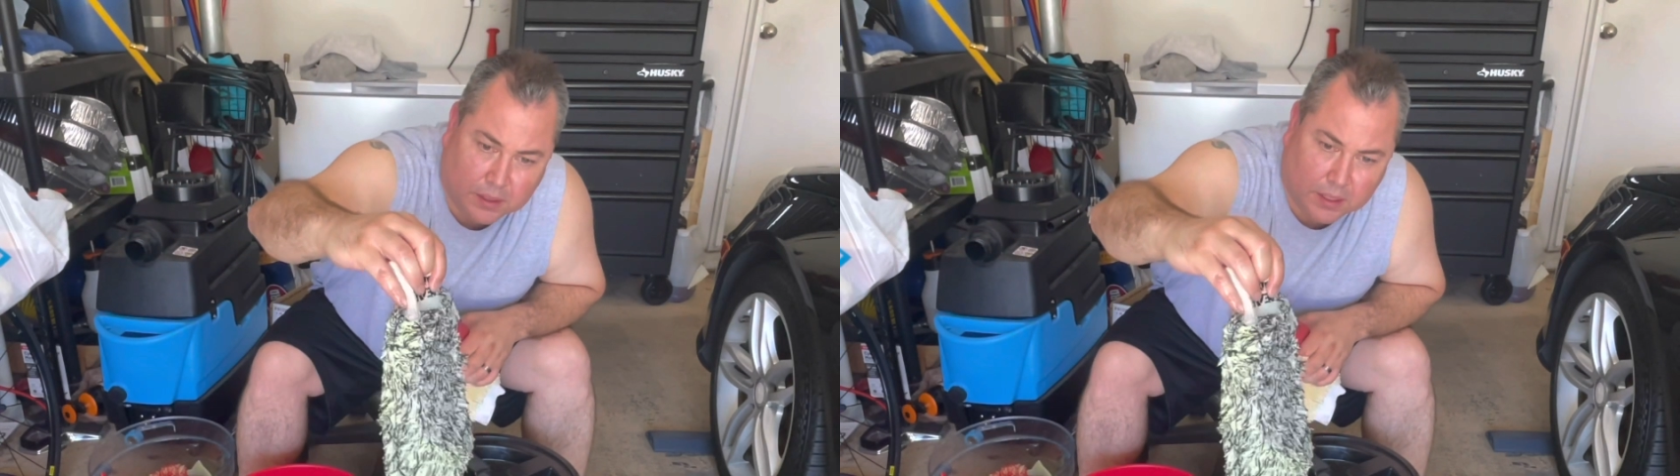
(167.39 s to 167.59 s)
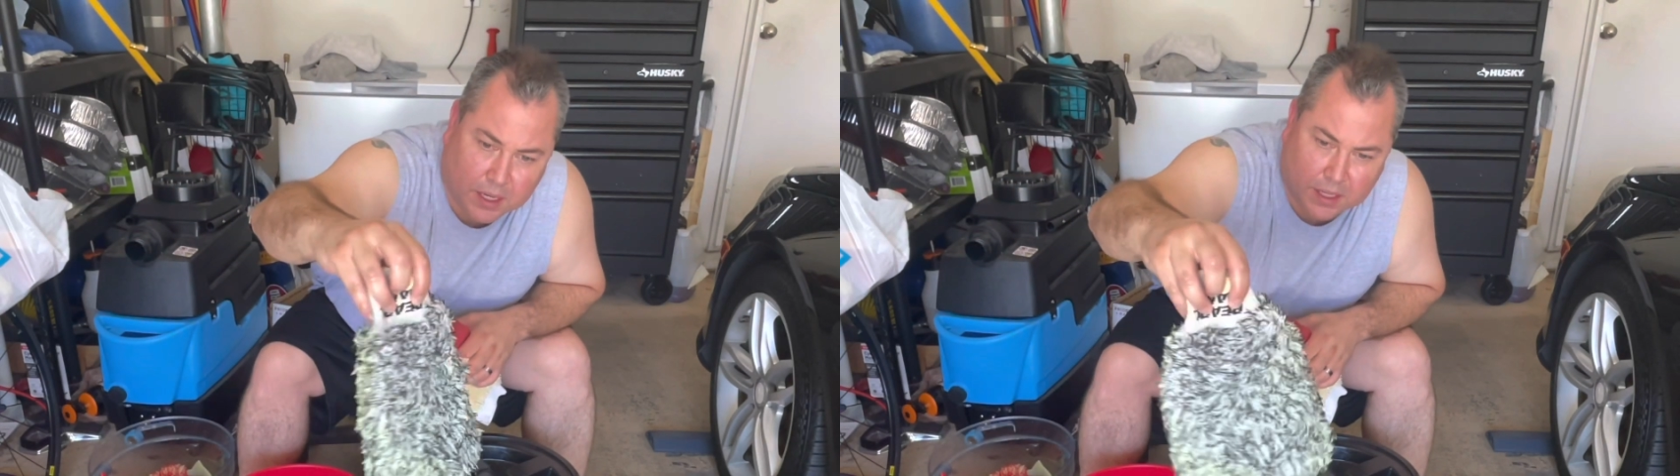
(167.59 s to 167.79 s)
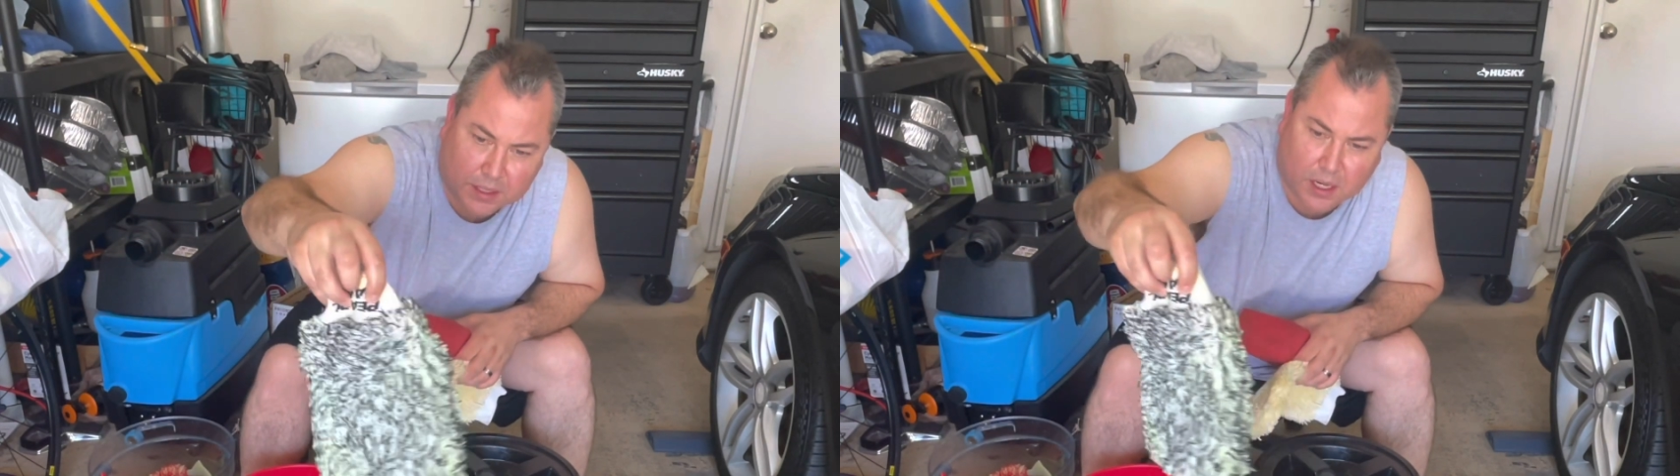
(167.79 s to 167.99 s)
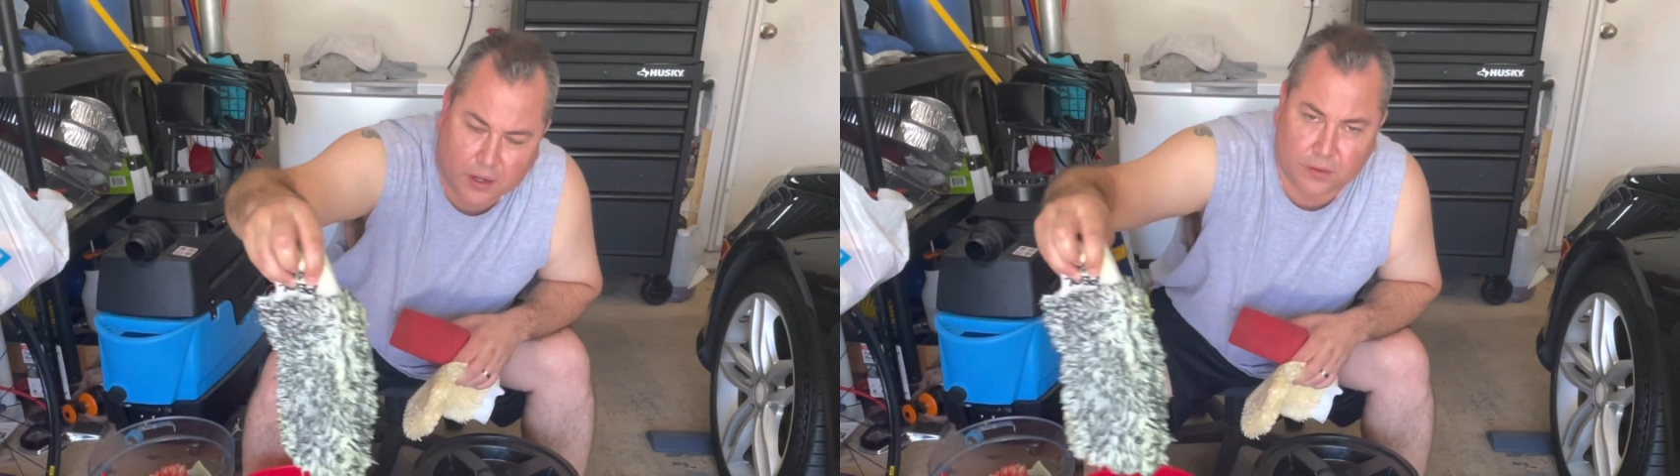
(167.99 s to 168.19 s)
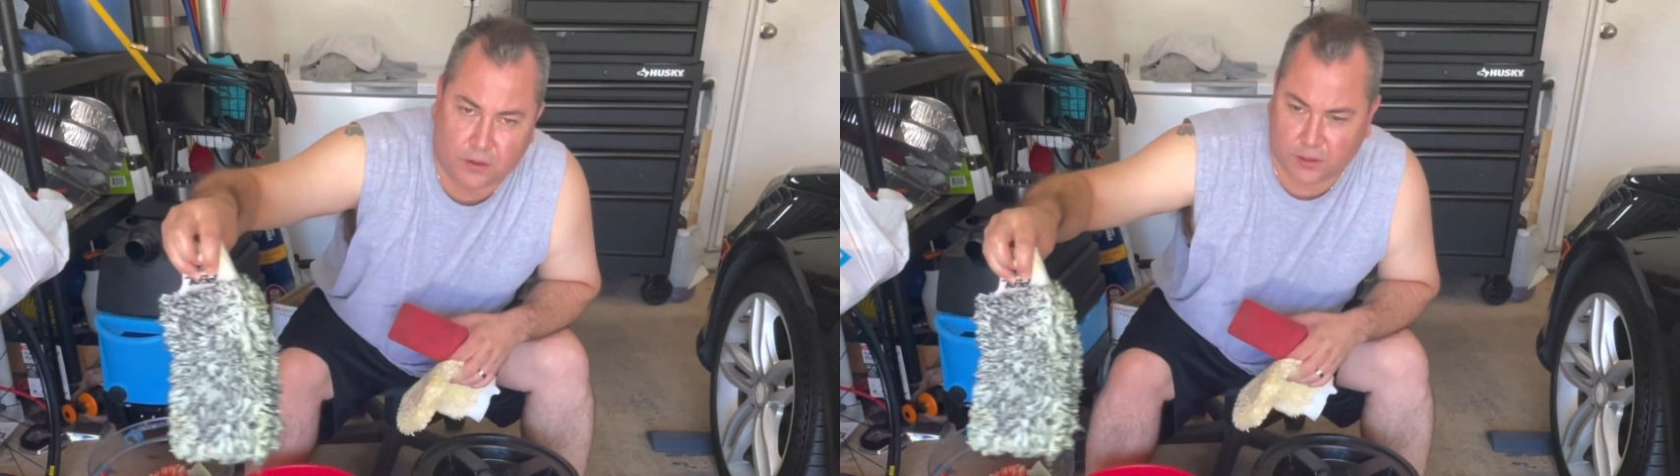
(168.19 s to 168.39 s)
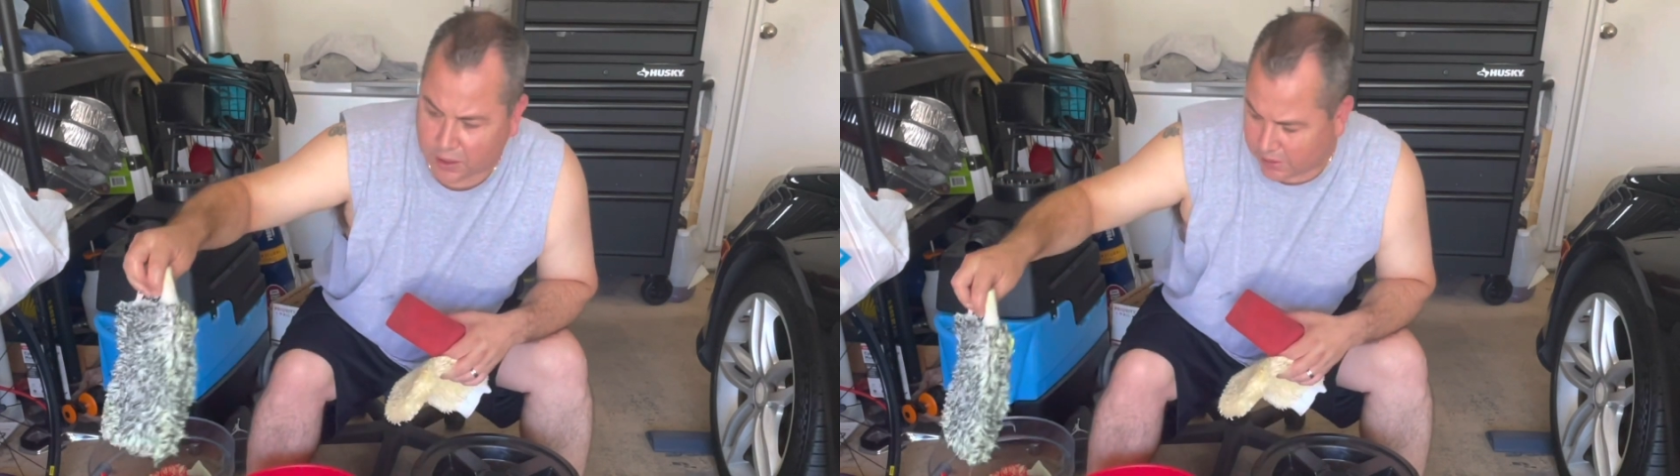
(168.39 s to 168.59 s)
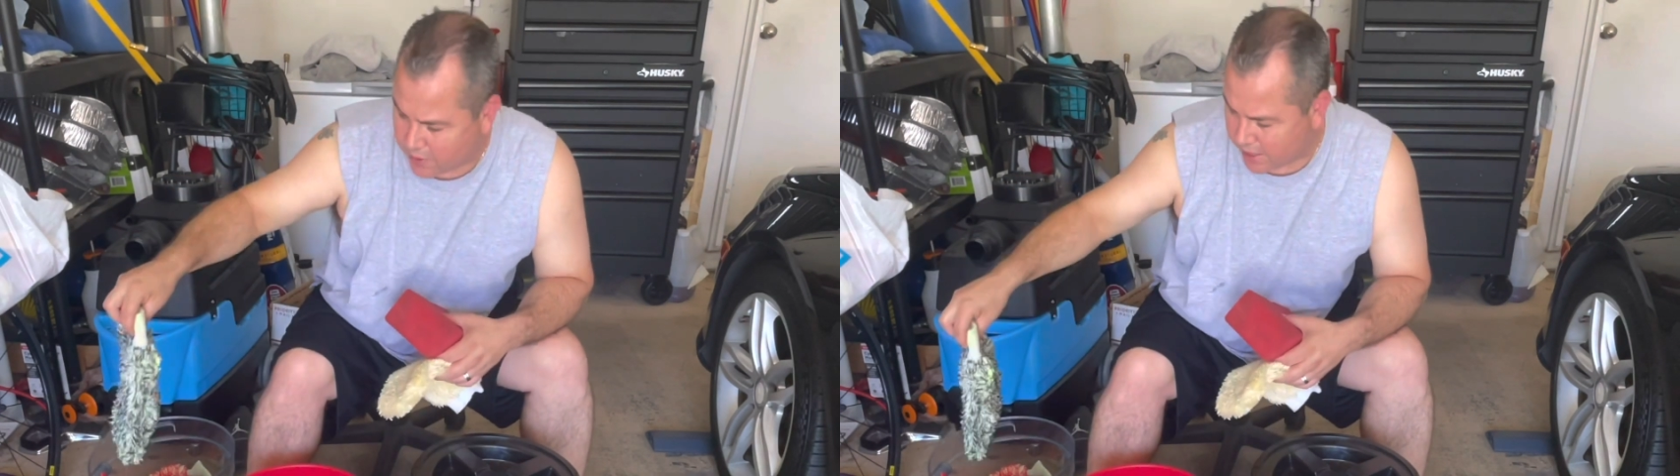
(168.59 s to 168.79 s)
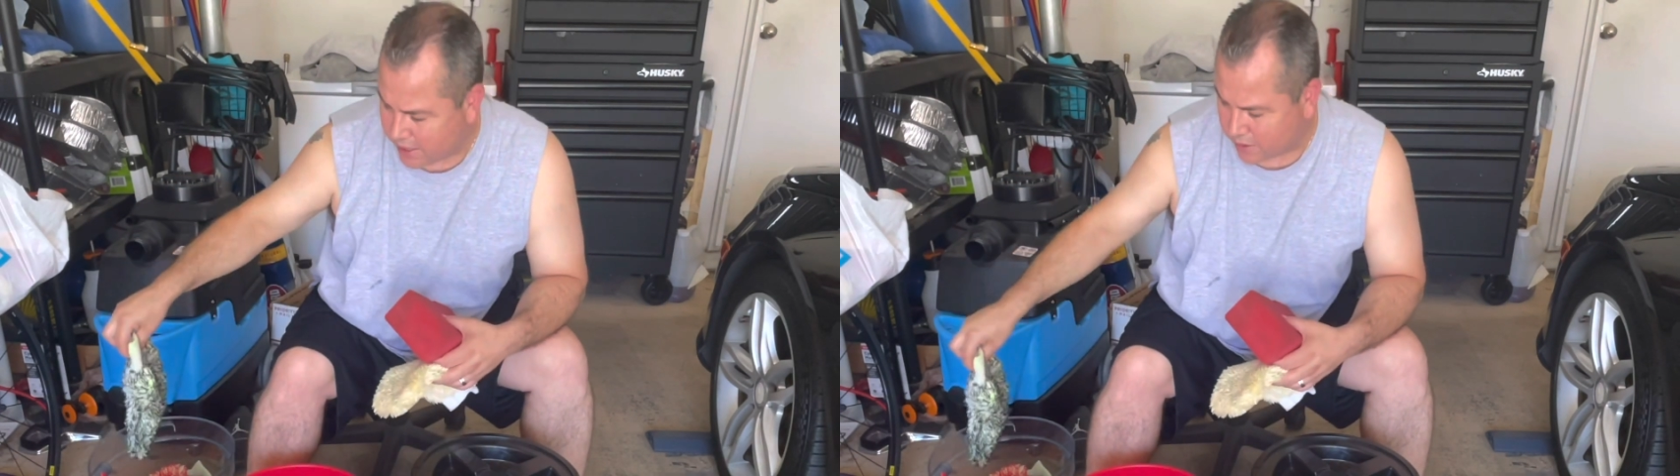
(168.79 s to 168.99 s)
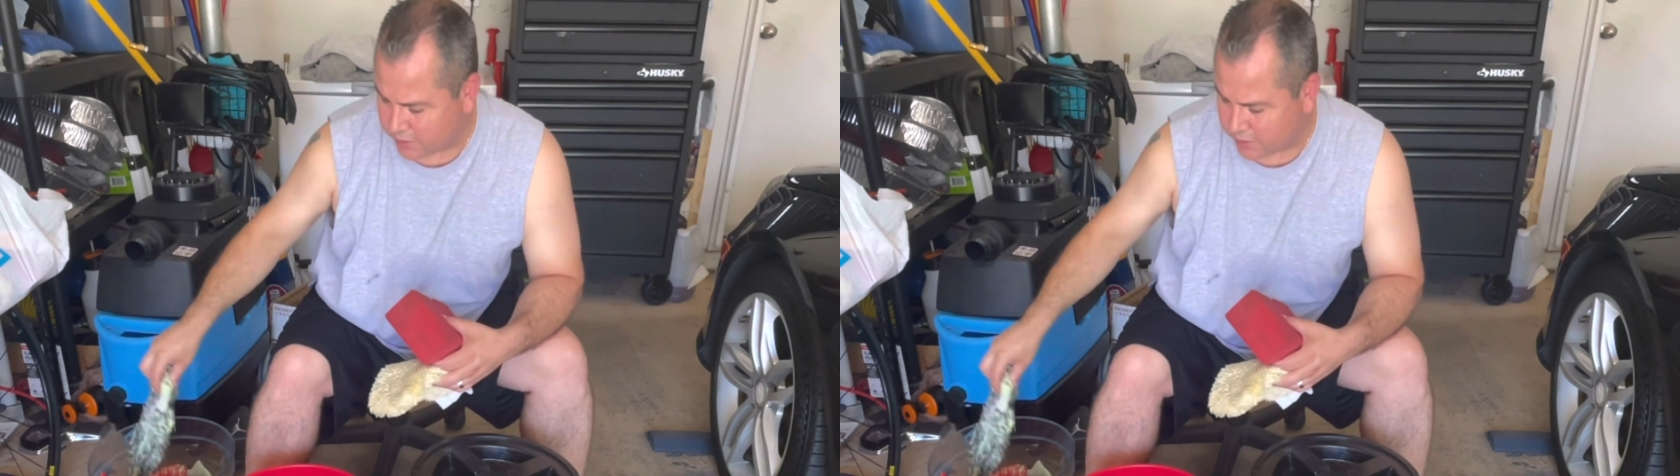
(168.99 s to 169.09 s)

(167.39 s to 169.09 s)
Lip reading: and they're dirty right now.